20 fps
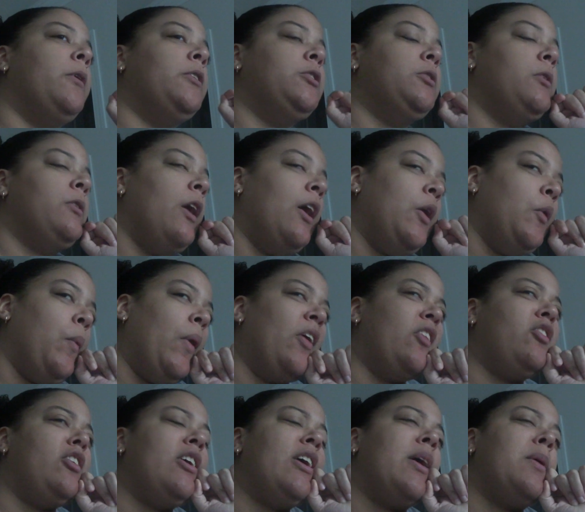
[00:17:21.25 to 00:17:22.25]
what you thought
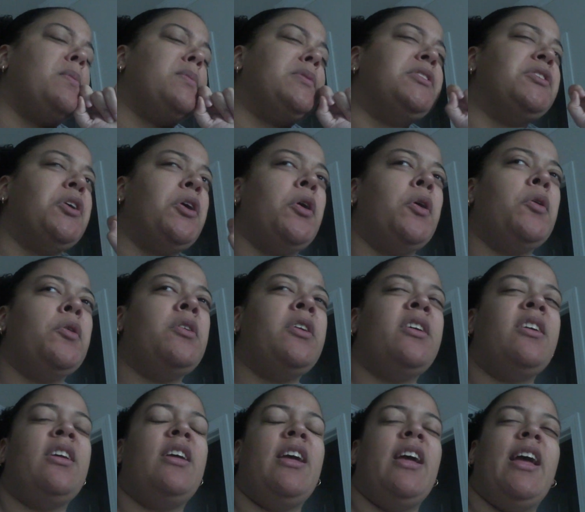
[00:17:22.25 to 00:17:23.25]
about the episode.
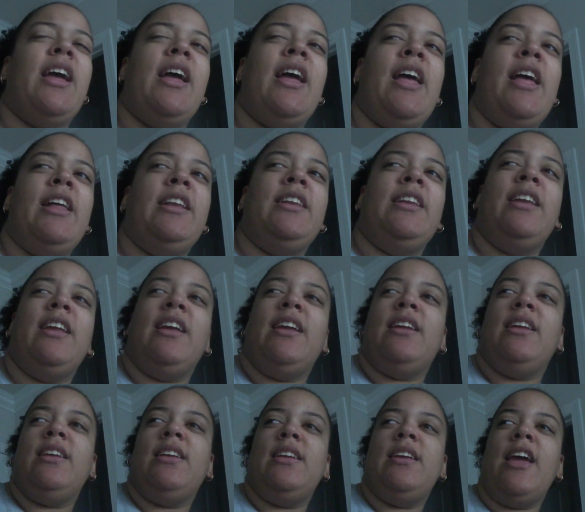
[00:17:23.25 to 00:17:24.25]
And
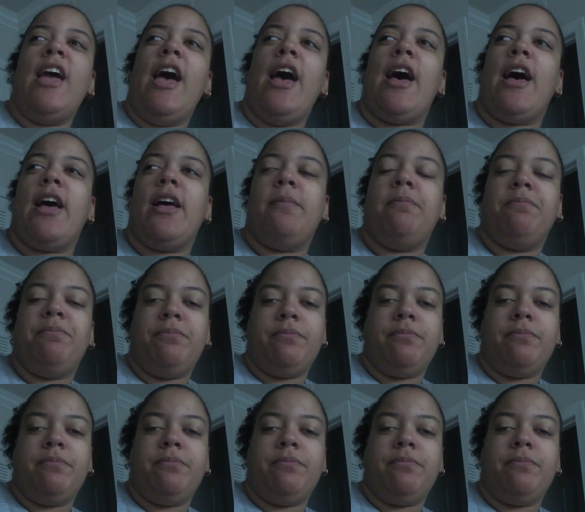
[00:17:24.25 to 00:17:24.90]
yeah.